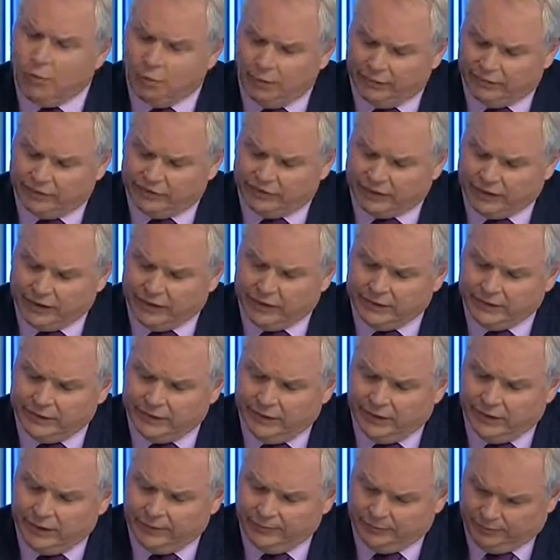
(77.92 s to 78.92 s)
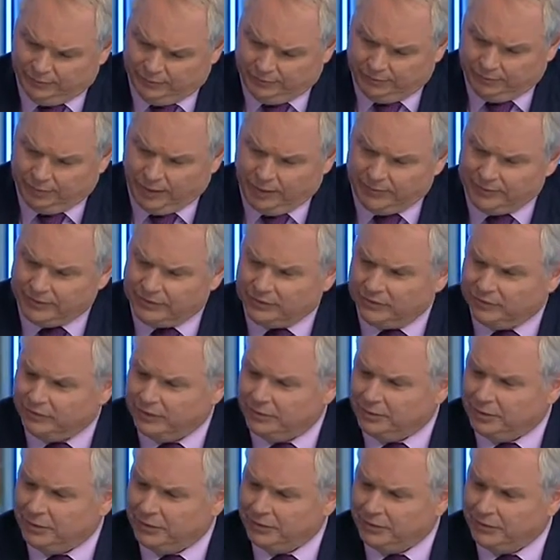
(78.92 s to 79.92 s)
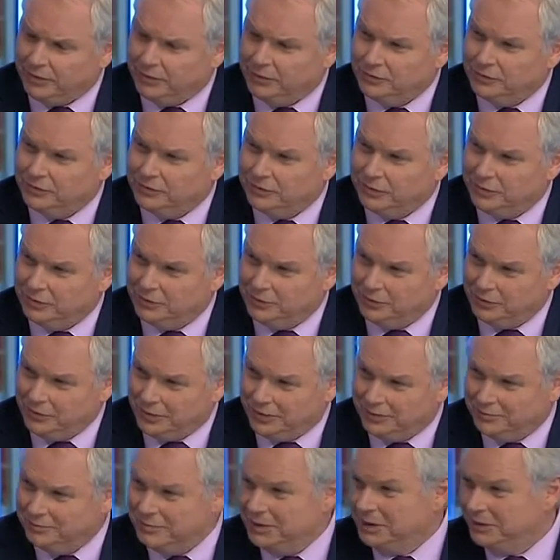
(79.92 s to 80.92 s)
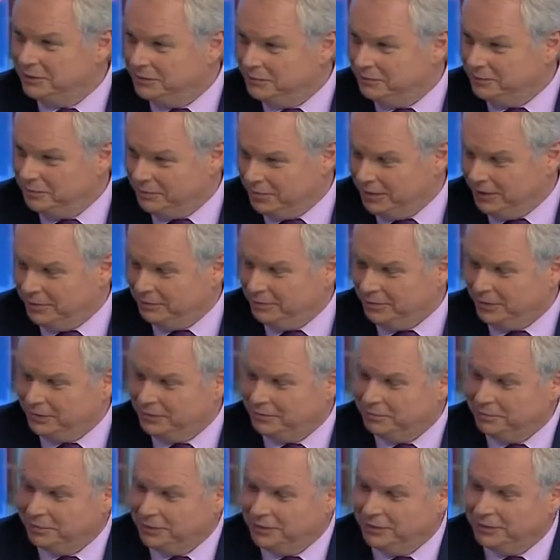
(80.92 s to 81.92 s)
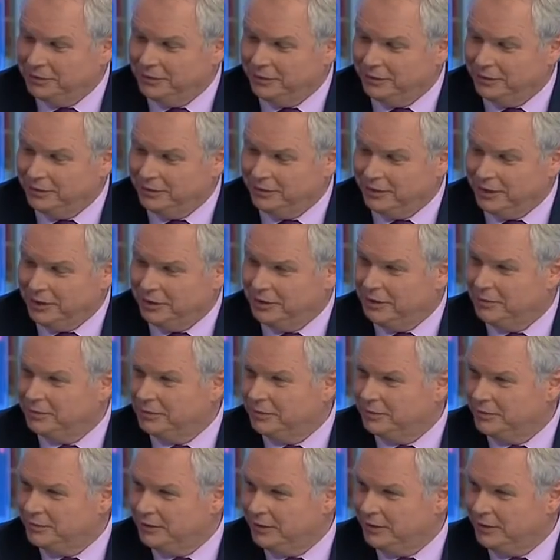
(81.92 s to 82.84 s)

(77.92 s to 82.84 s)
We've seen Prime Minister Tsipras go to meet President Putin a number of